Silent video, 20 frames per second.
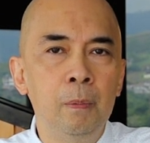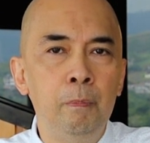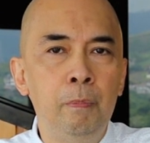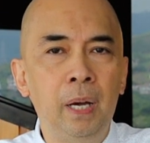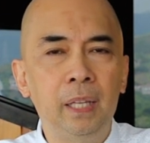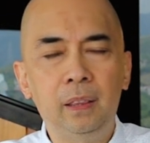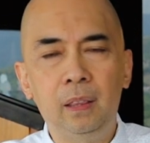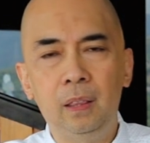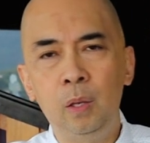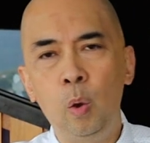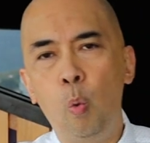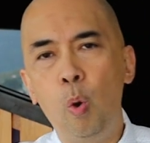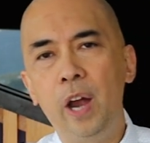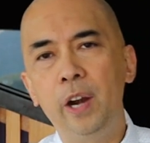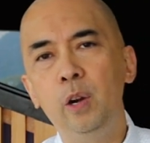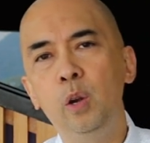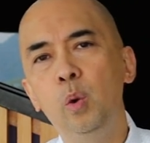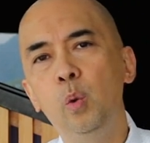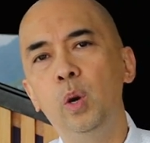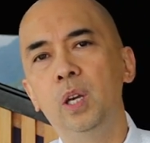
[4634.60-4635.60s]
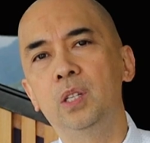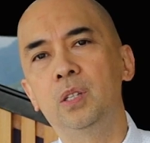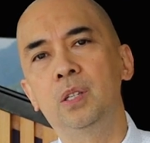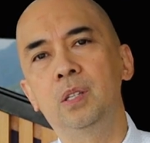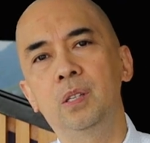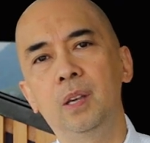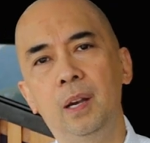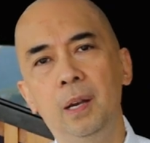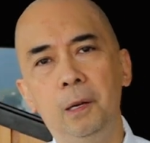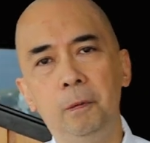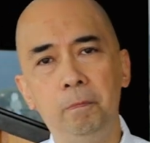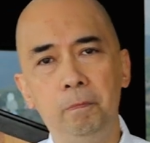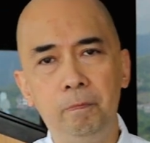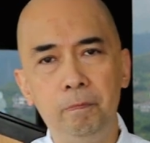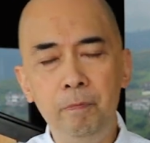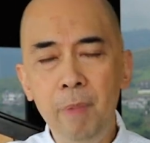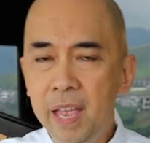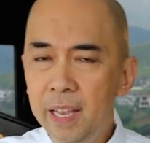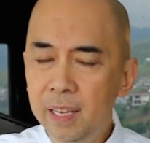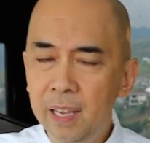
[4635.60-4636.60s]
But the one who was
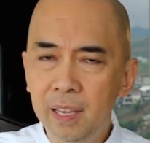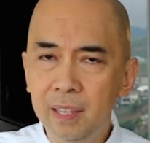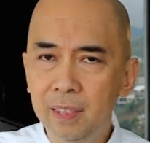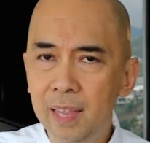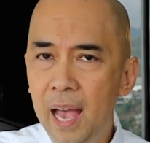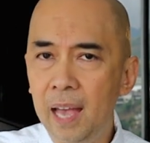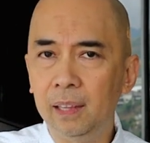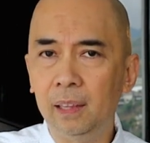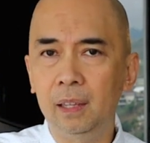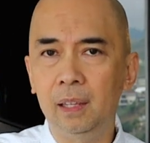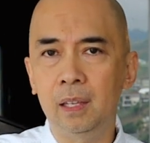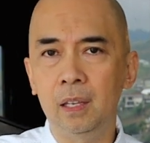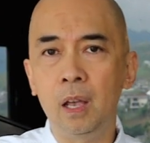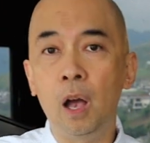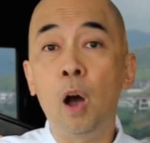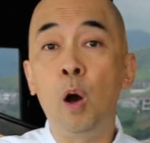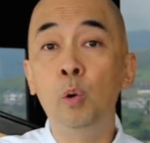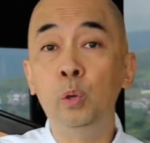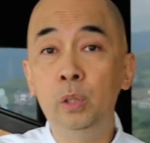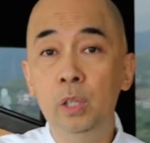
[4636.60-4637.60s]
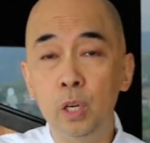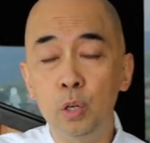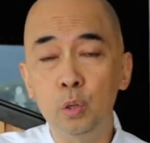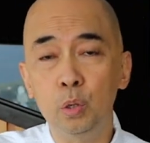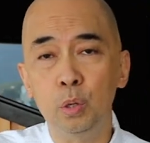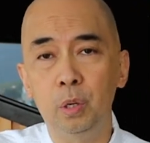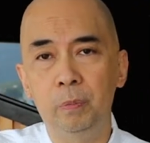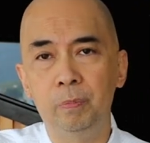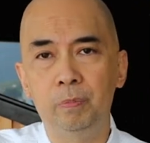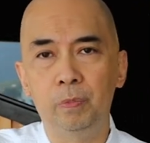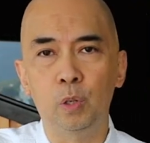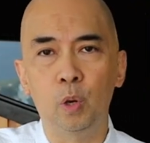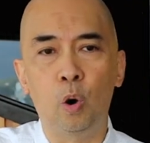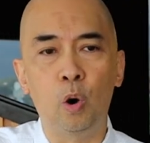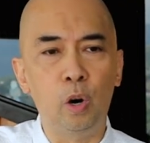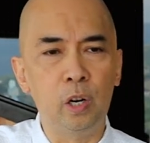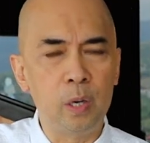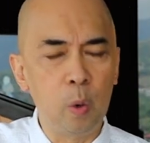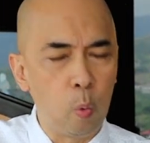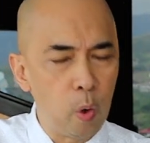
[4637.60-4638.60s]
making that audition,
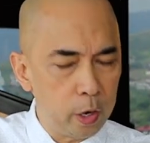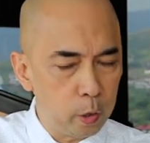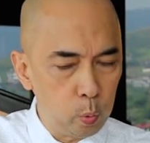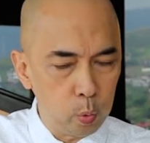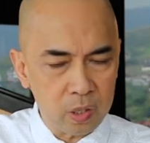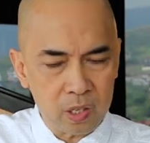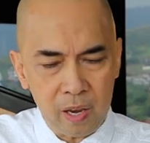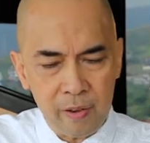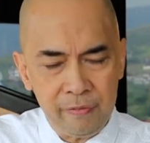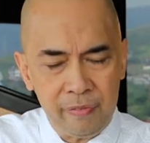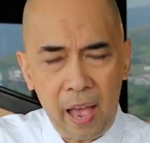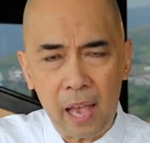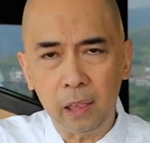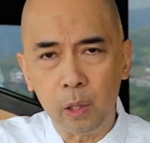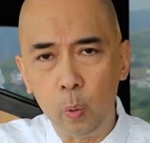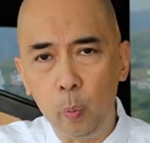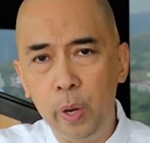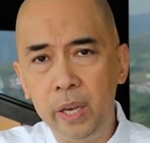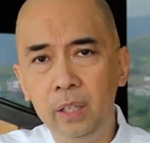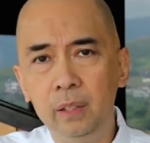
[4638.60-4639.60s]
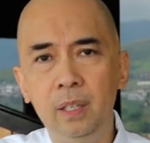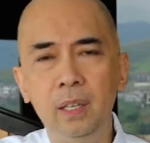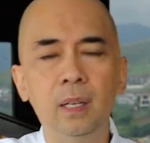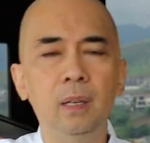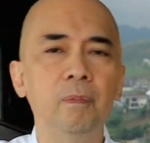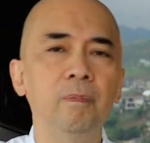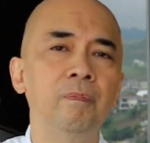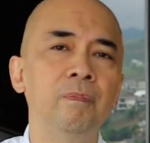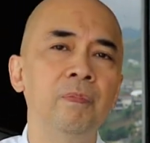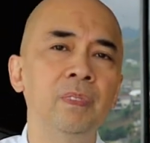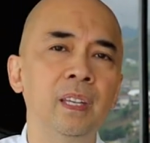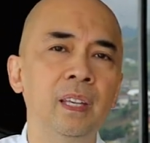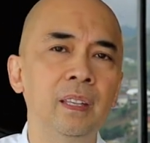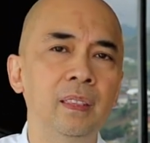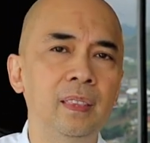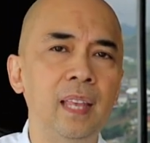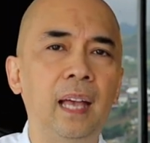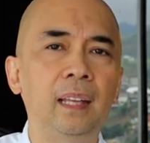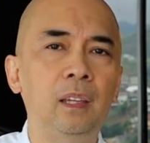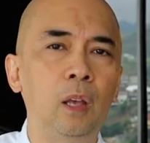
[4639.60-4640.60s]
or the one who was evaluating
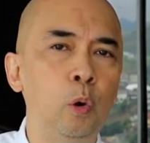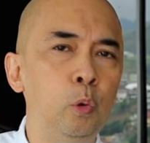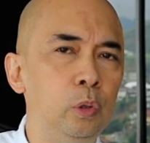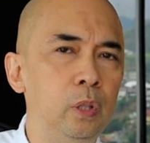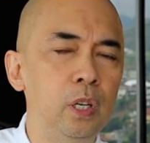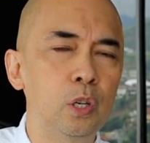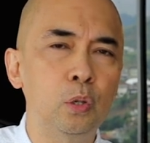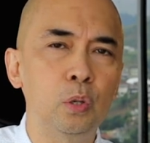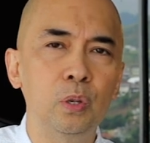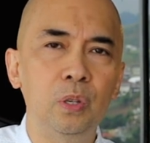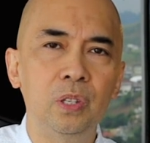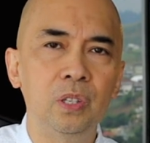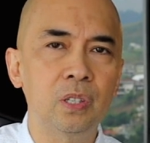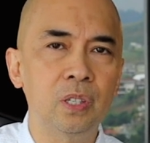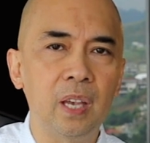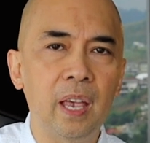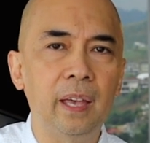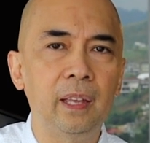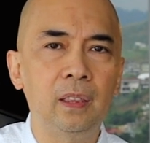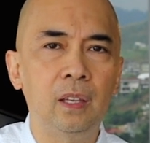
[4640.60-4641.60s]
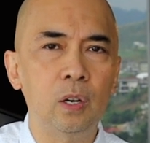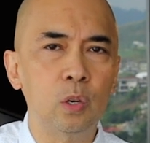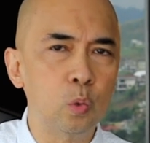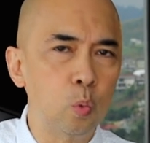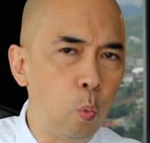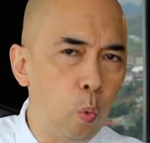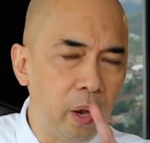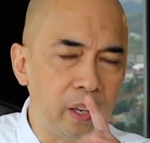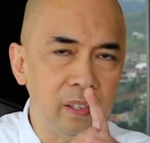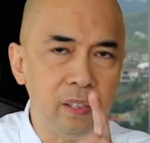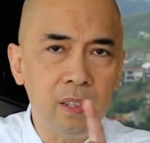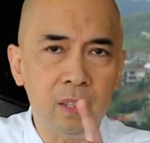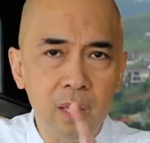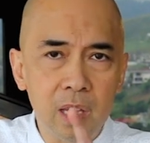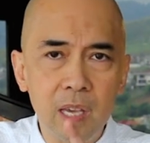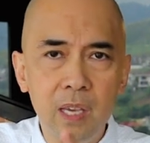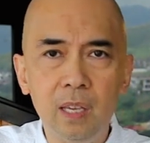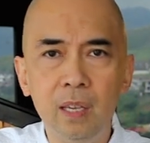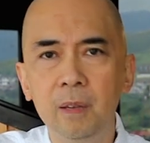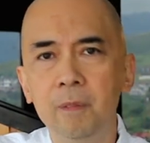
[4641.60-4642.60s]
that audition, said, "There's one
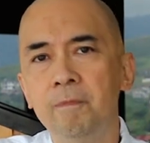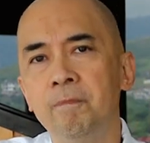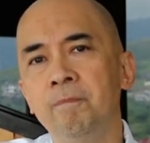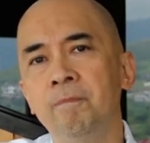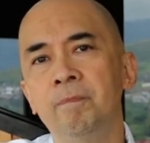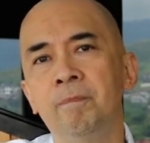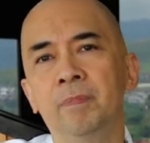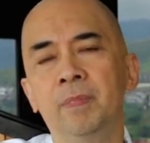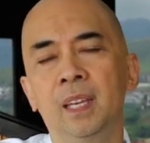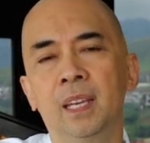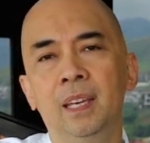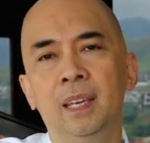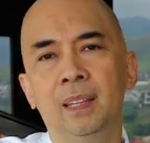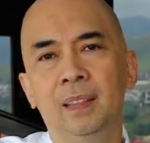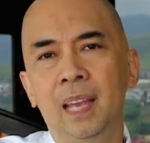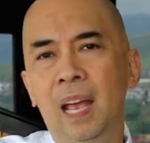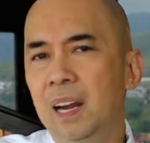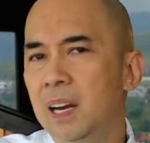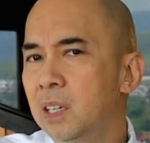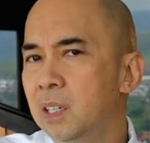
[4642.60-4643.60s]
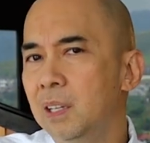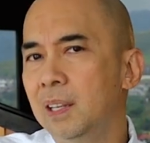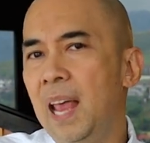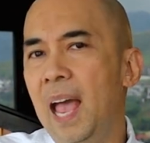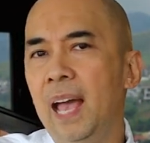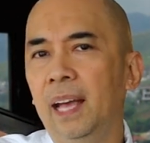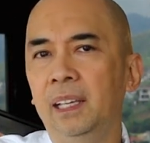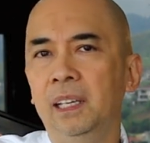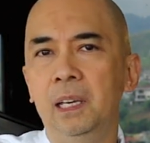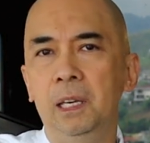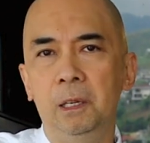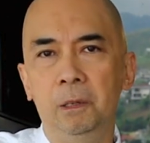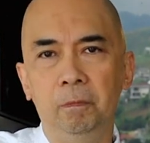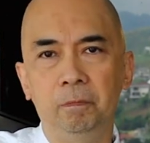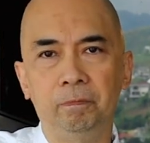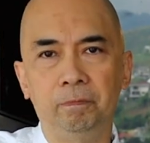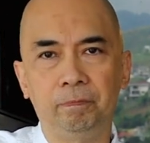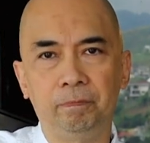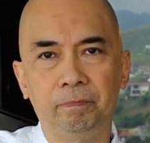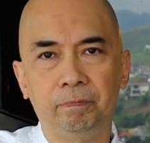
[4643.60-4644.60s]
thing that is lacking.